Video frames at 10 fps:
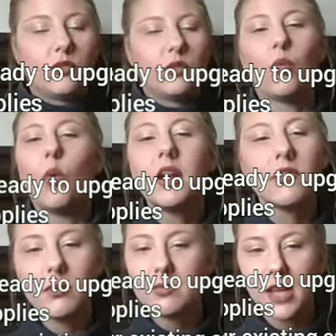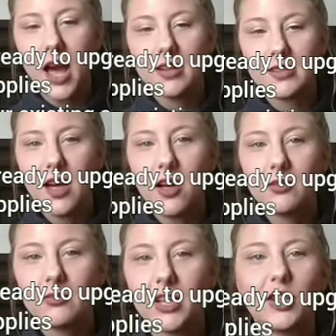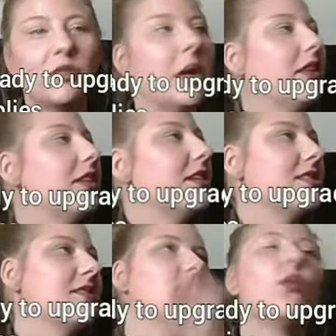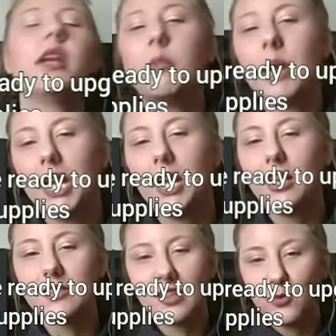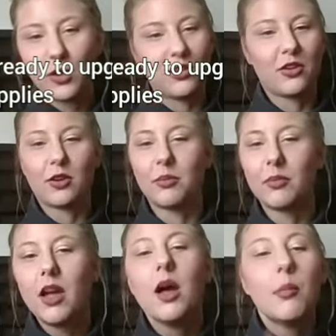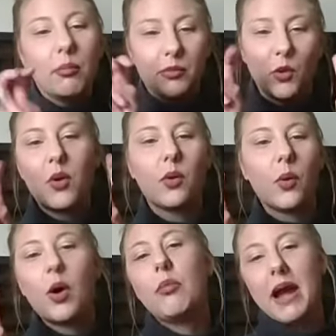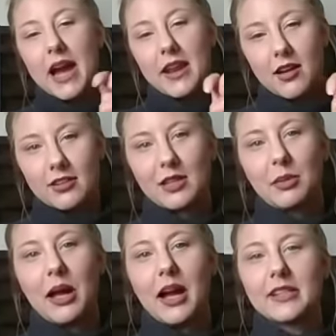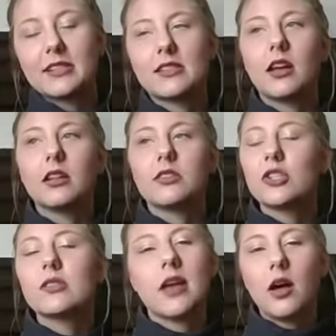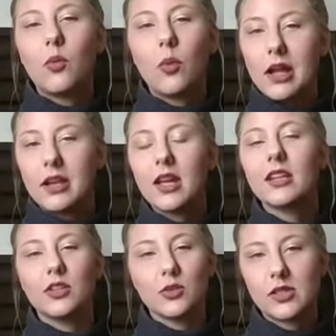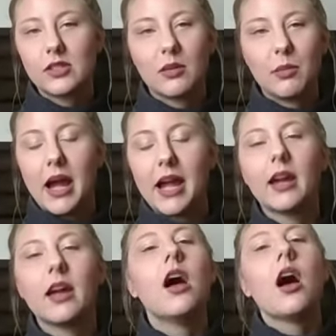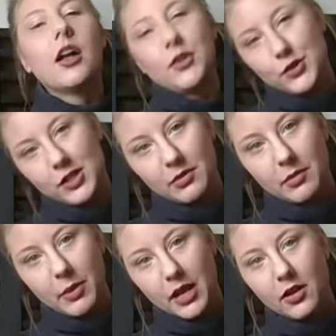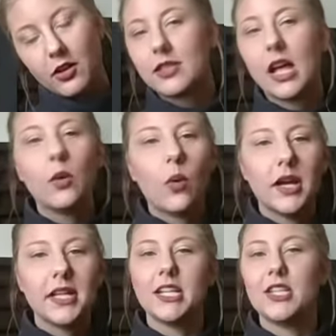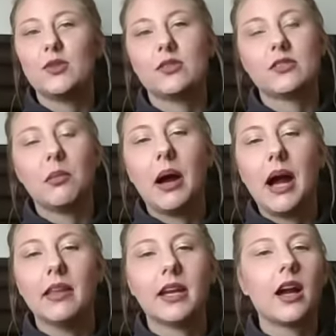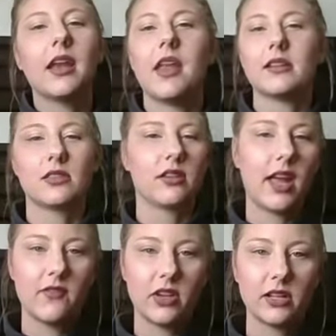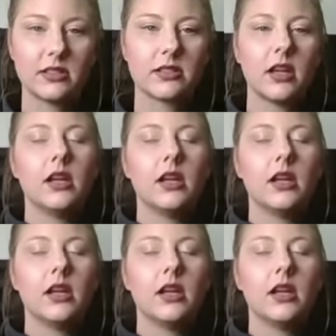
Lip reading: one of them's gotta sell. Like, you made these 20 paintings with your quote unquote bad art supplies. Just sell one and use it to buy a new tube of paint, or sell one and use it to buy like a nicer canvas.